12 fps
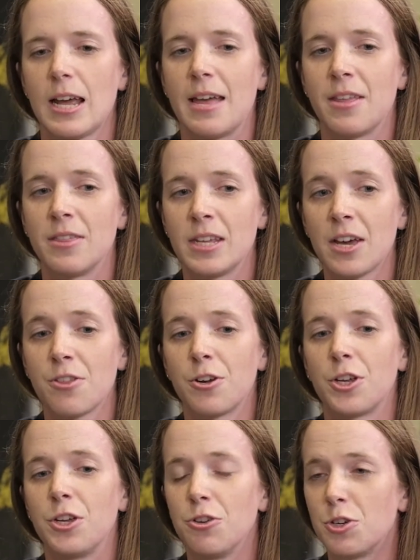And then the other
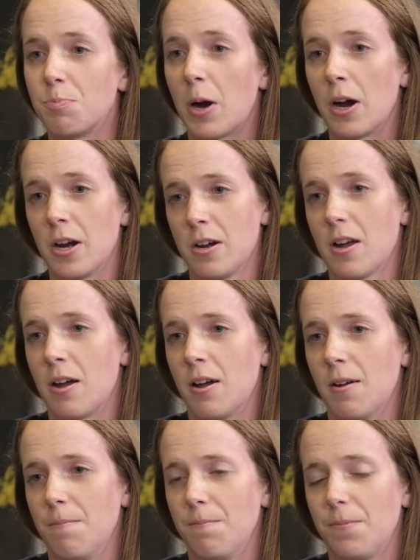huge part
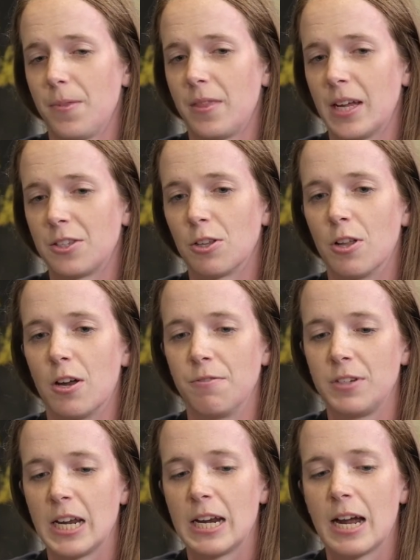that's a lot
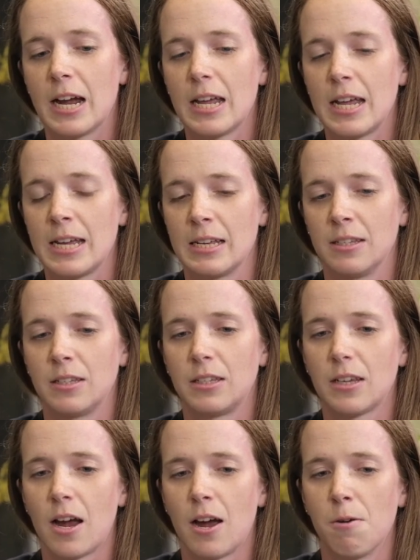of data is